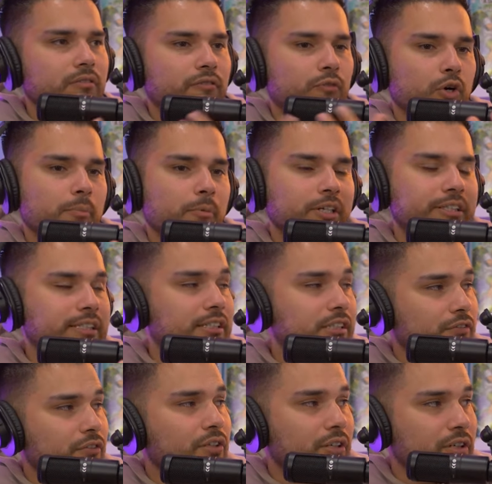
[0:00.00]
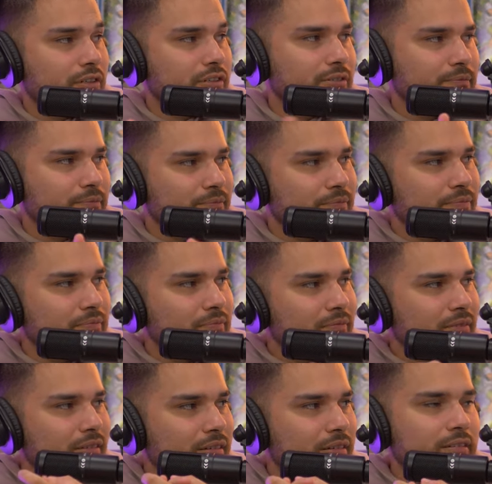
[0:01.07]
four martinis for the girls,
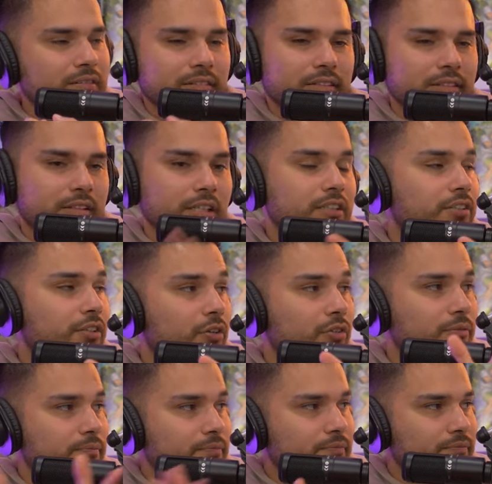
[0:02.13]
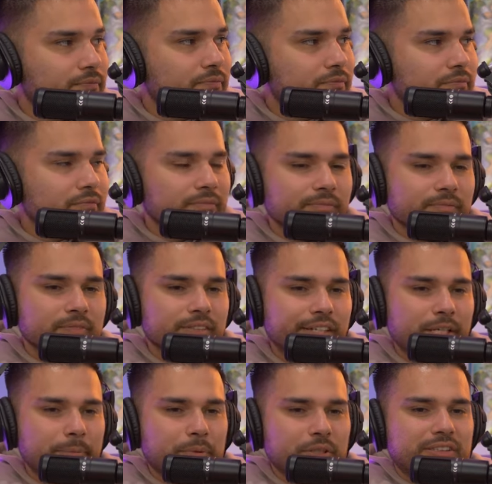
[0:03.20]
doesn't know them,
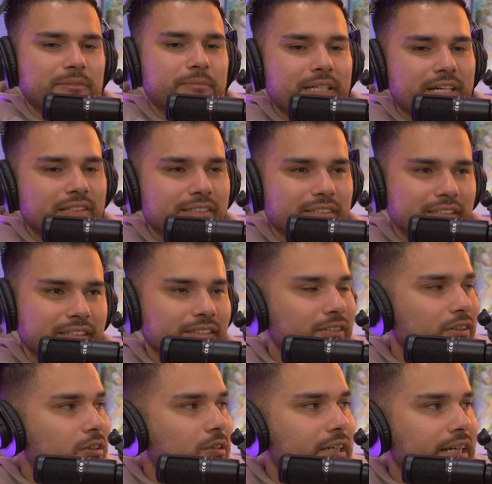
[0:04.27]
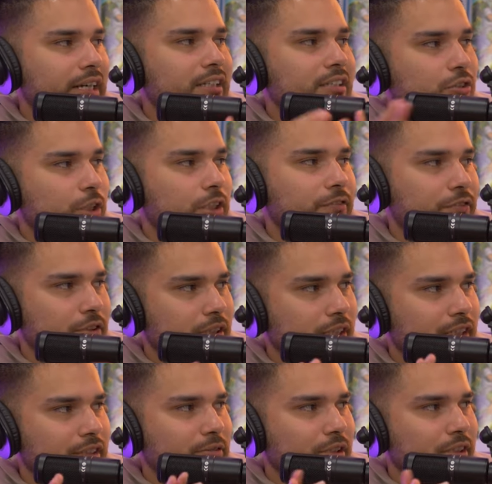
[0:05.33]
and he puts them down. He's like, "Oh, I got these drinks for you
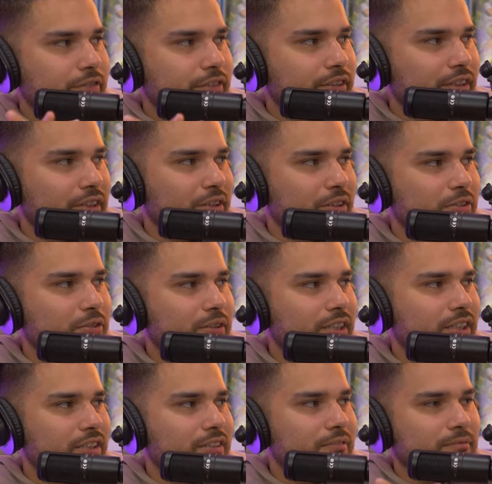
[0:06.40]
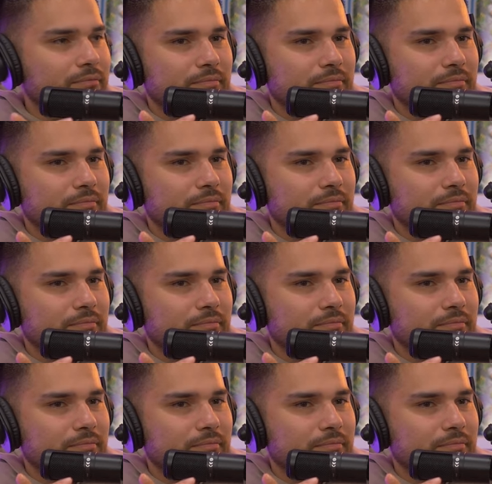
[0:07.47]
guys, whatever." And the girls are like,